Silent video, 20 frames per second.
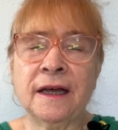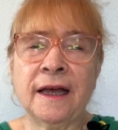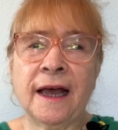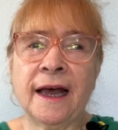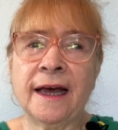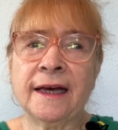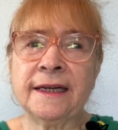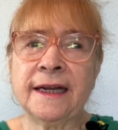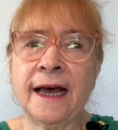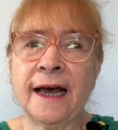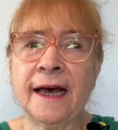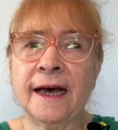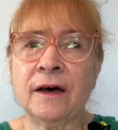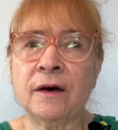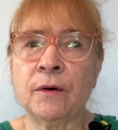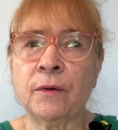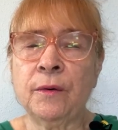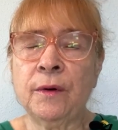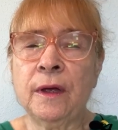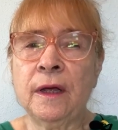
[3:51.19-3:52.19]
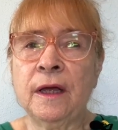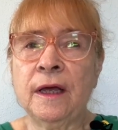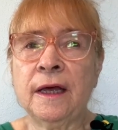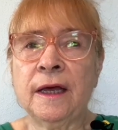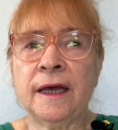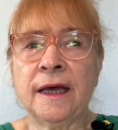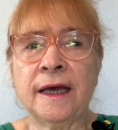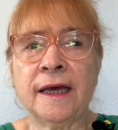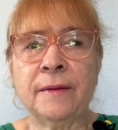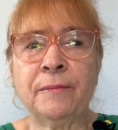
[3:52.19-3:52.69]
and how
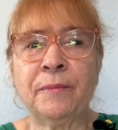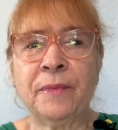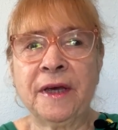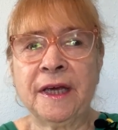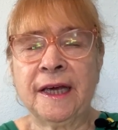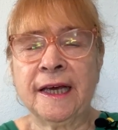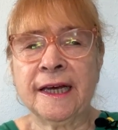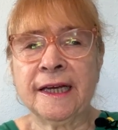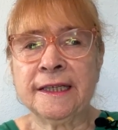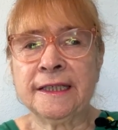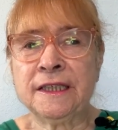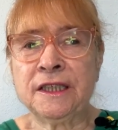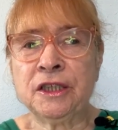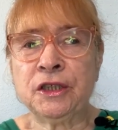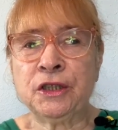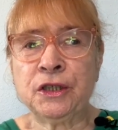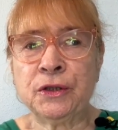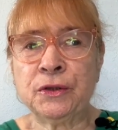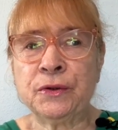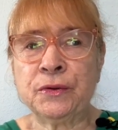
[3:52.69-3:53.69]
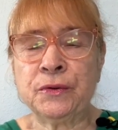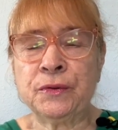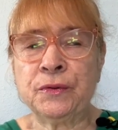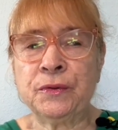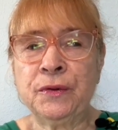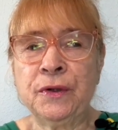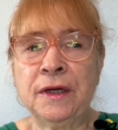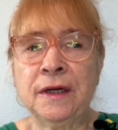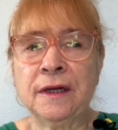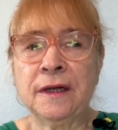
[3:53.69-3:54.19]
it begins to,